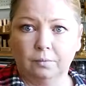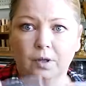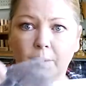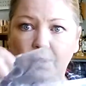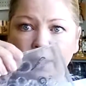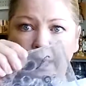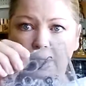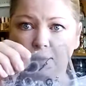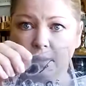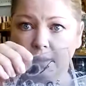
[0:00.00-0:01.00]
the
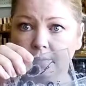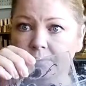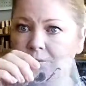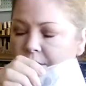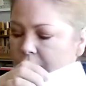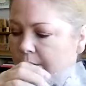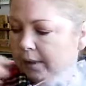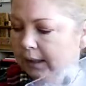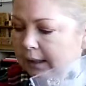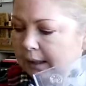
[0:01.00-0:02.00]
birdcage one, which I
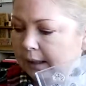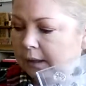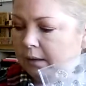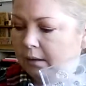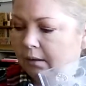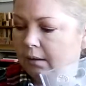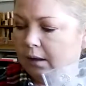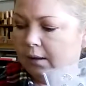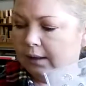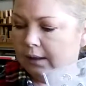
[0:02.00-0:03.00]
really like,
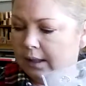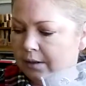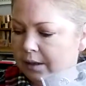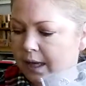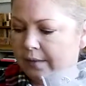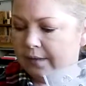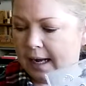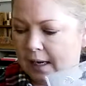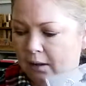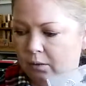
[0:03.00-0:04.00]
and then they also have an
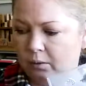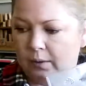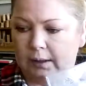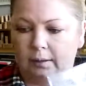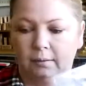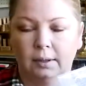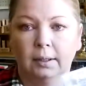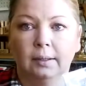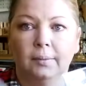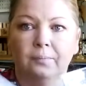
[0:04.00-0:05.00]
owl one.
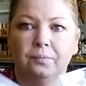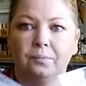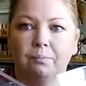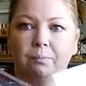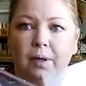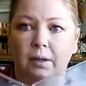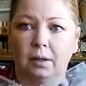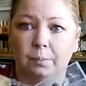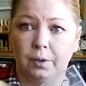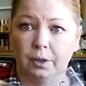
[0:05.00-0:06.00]
But
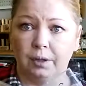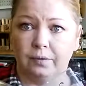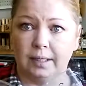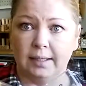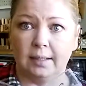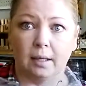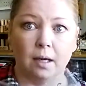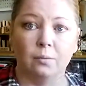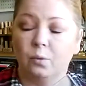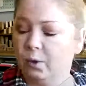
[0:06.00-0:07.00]
the beauty of these, they
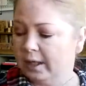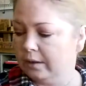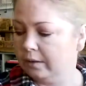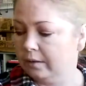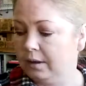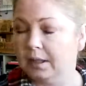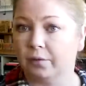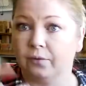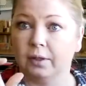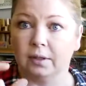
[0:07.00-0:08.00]
come with the
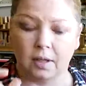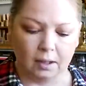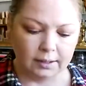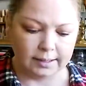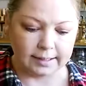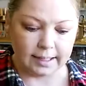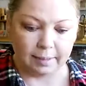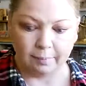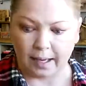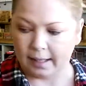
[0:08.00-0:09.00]
different colored
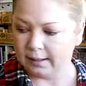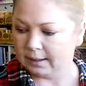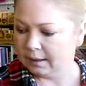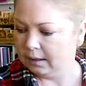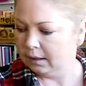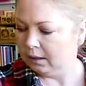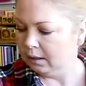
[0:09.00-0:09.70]
stamp pads.